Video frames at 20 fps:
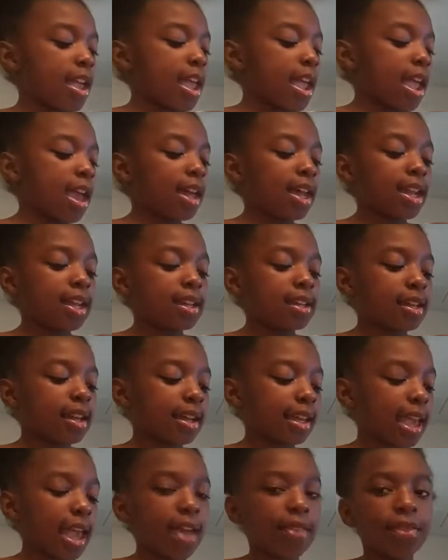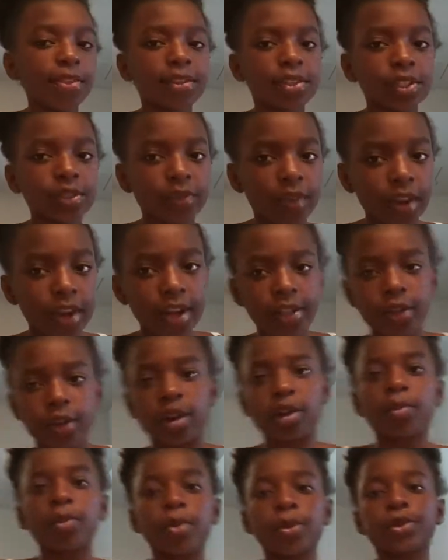And again, this is very
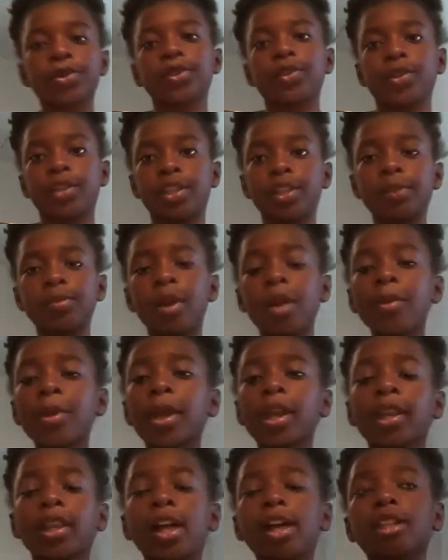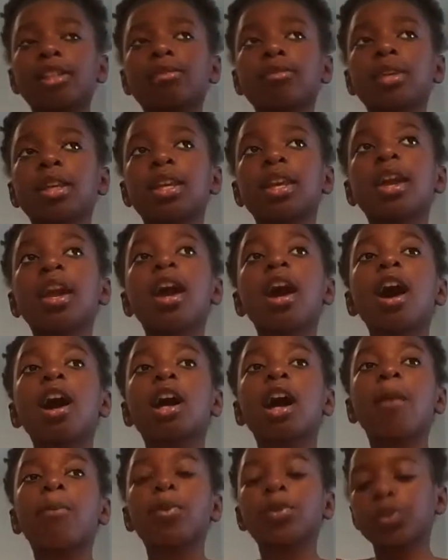durable, so this is probably gonna last me
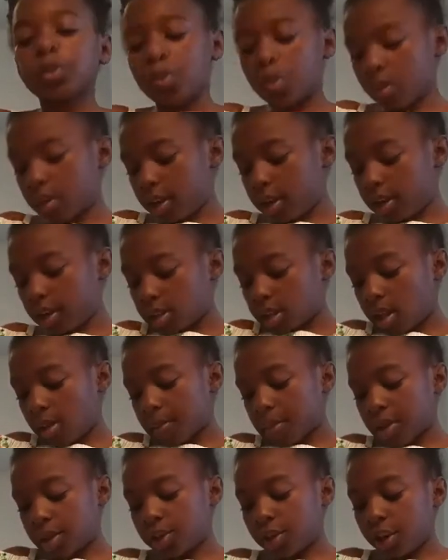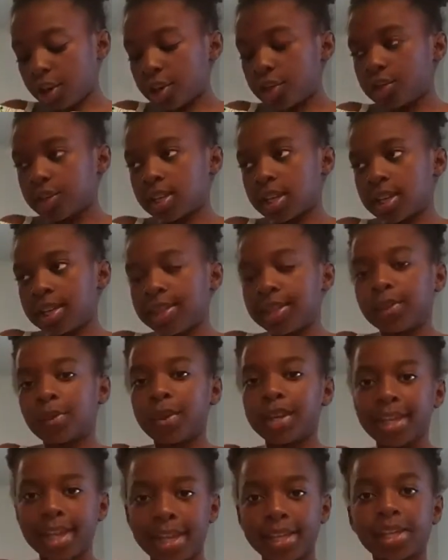a couple school years. I'm gonna start using it the
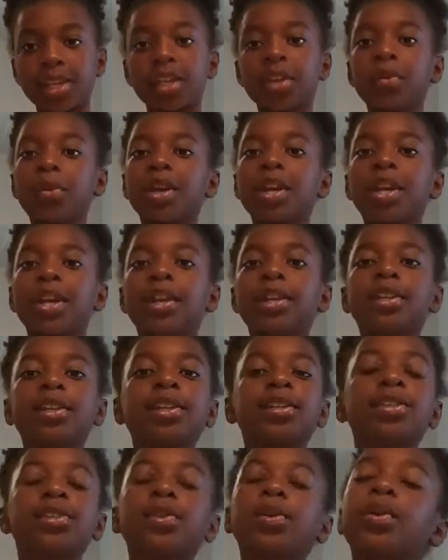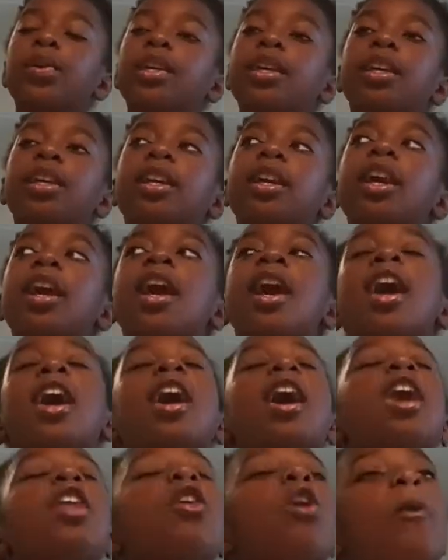2018-2019 school year,
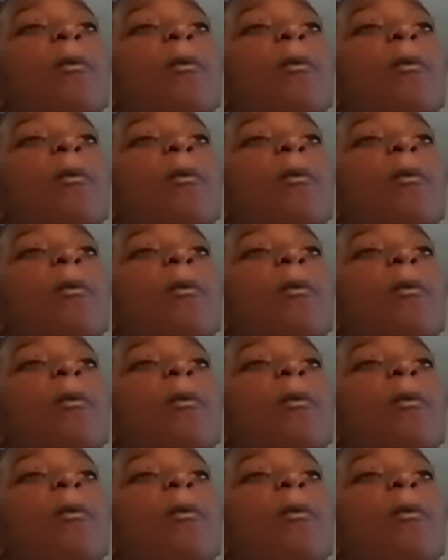and